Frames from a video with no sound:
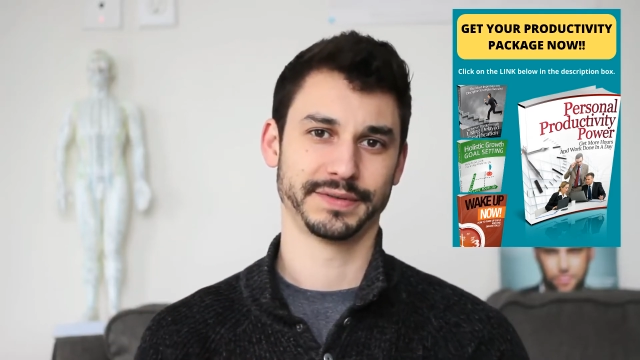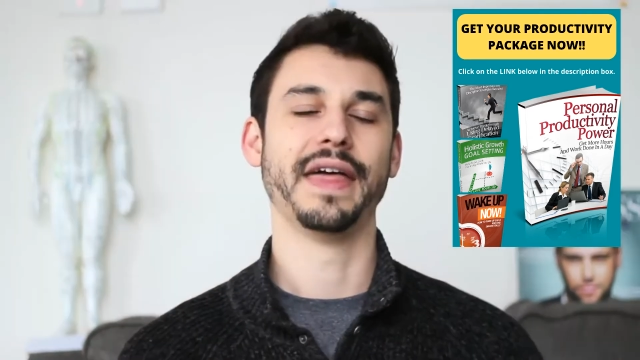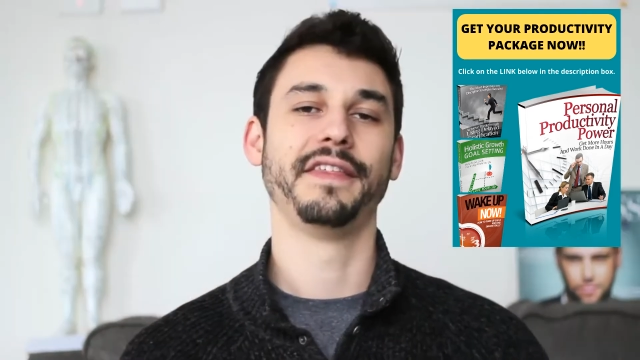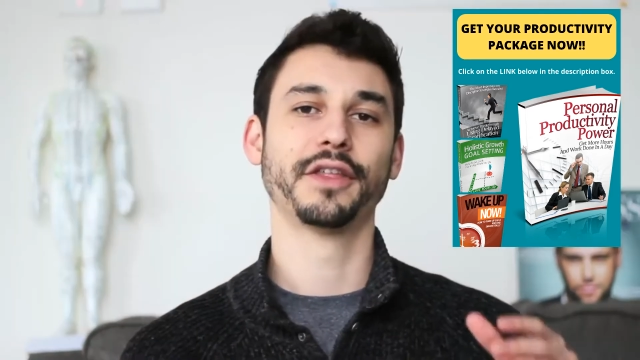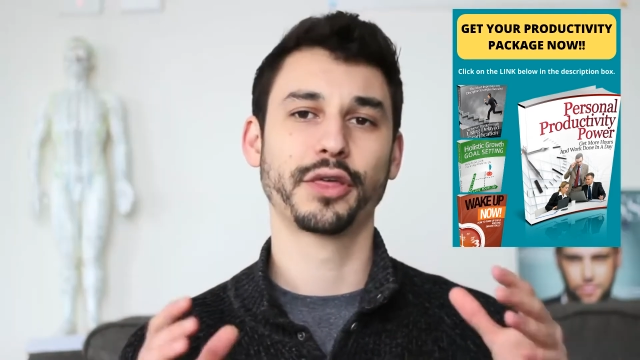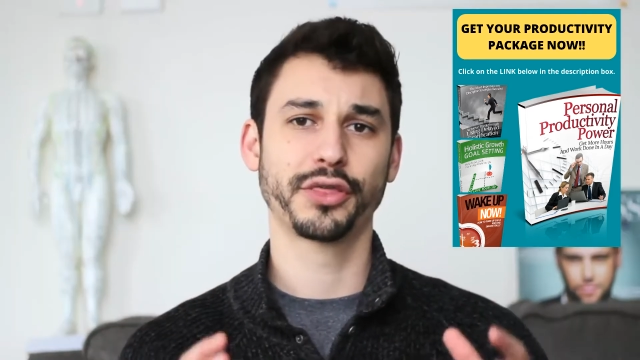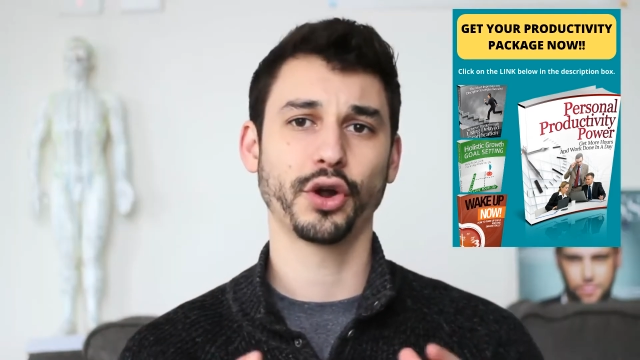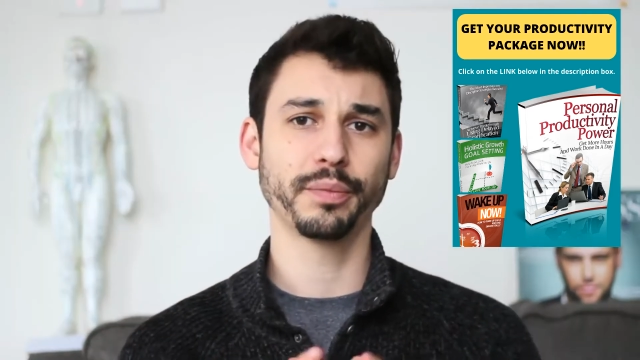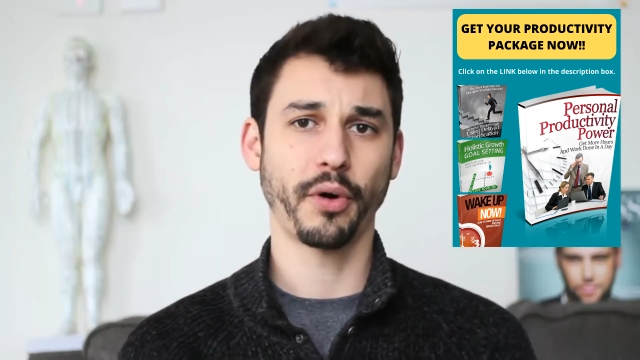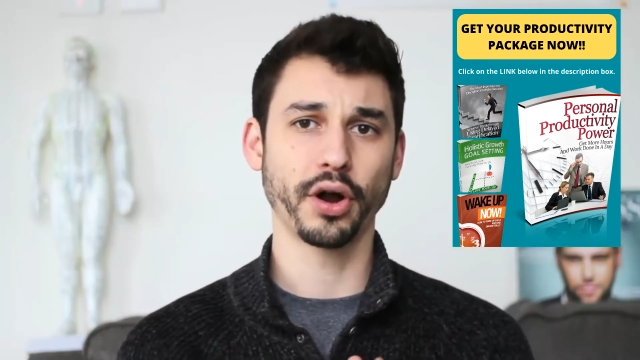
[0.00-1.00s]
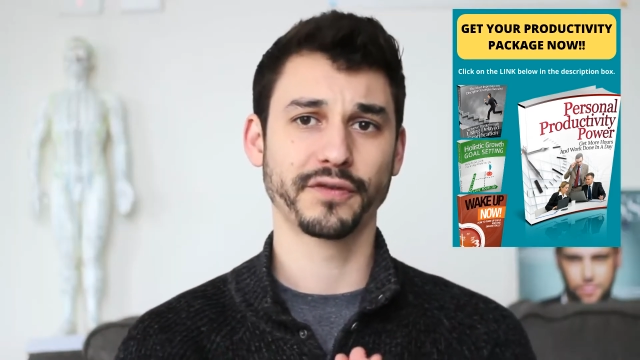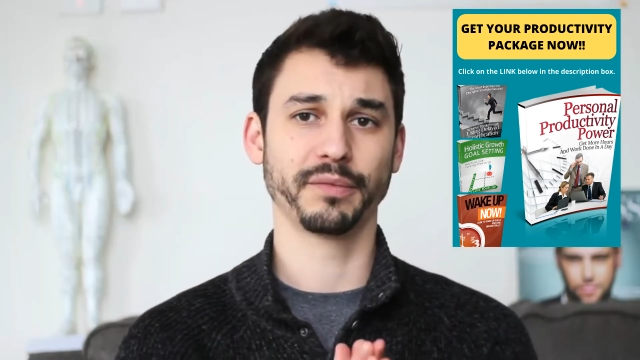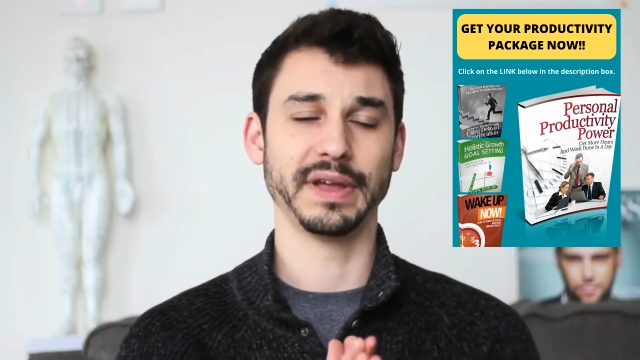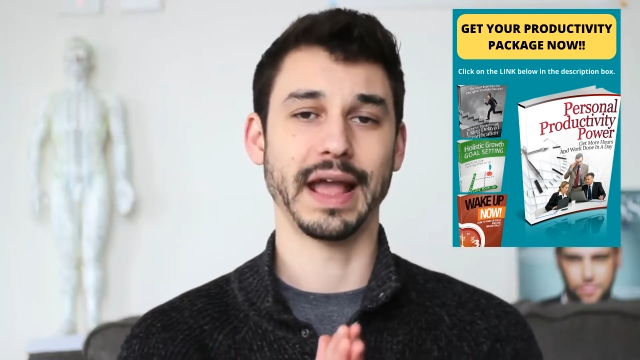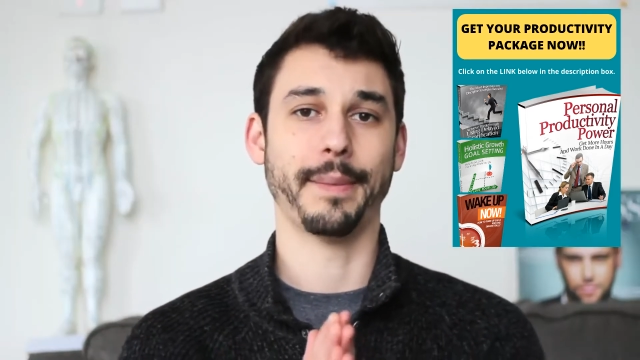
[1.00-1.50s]
And then the third part
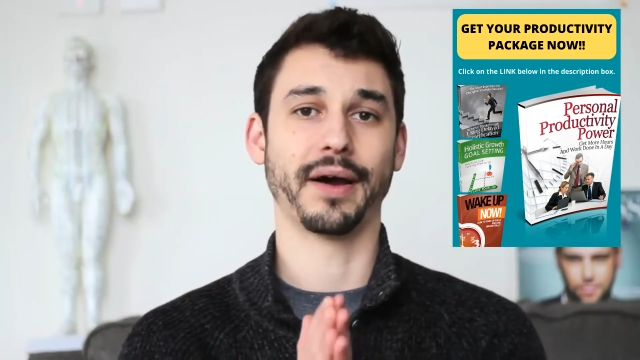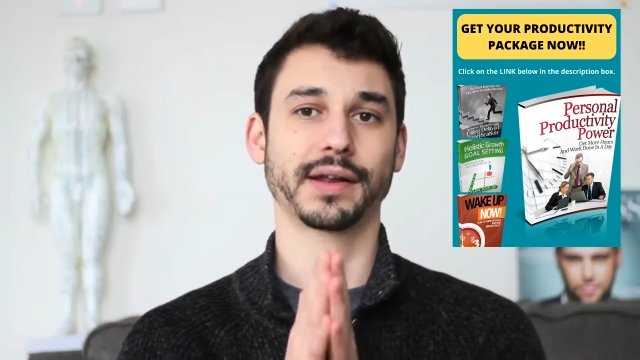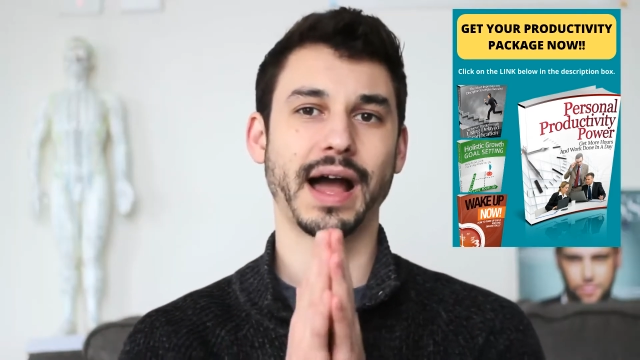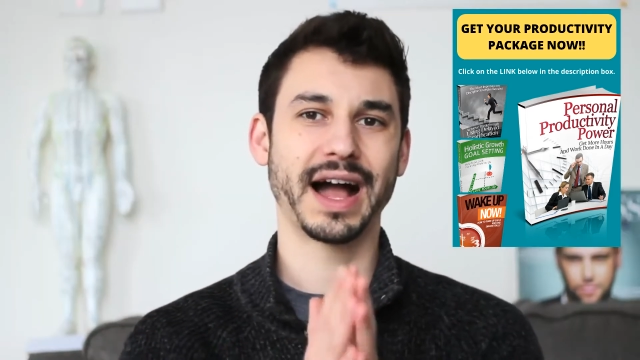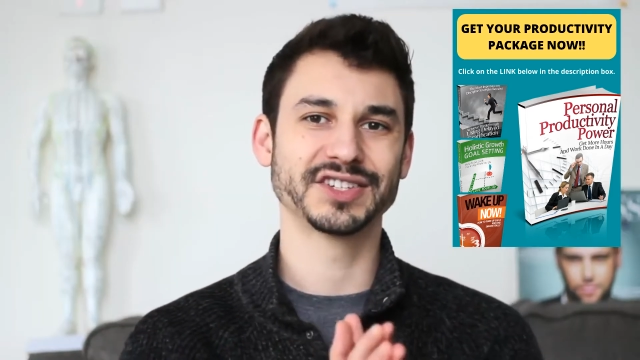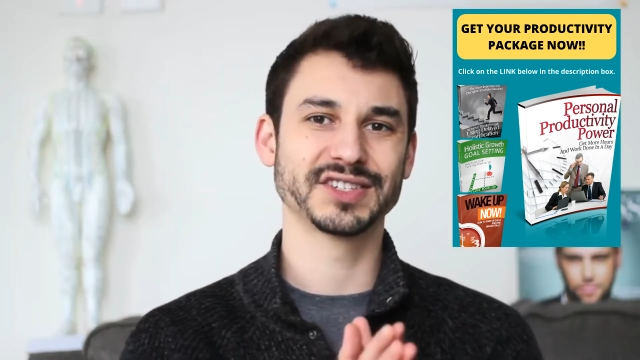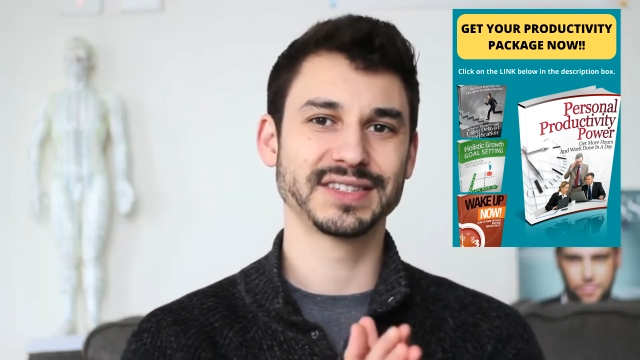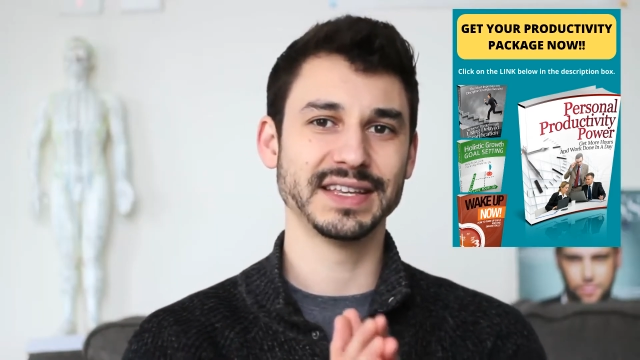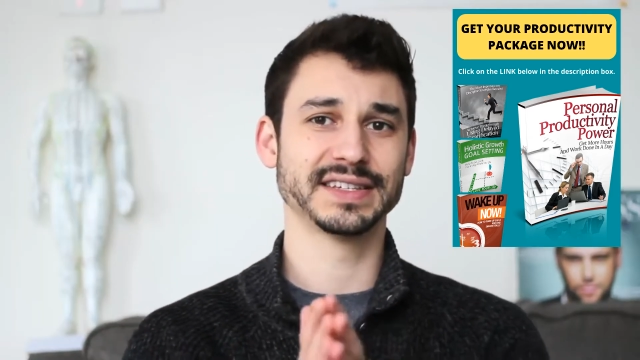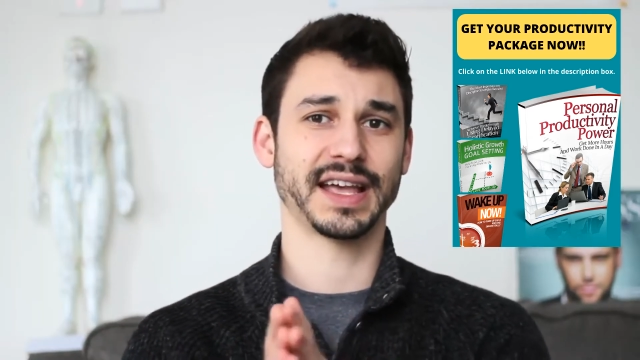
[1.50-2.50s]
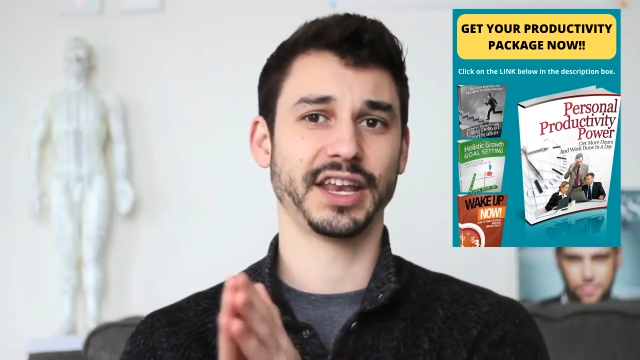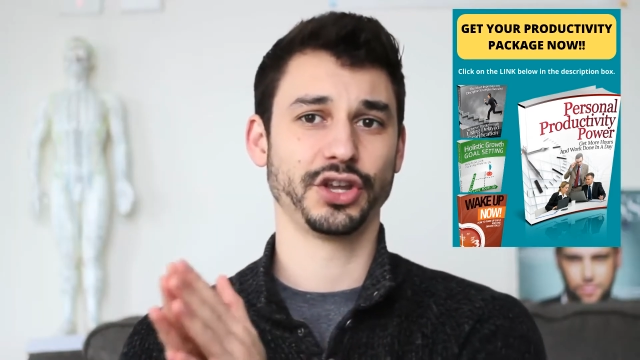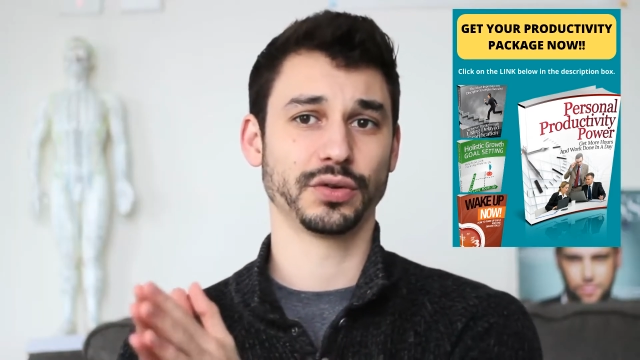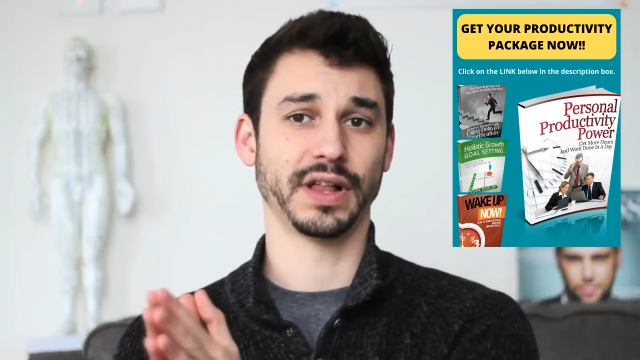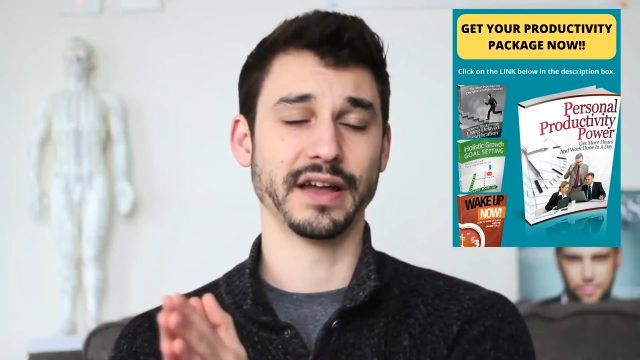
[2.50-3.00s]
for me about consciously designing your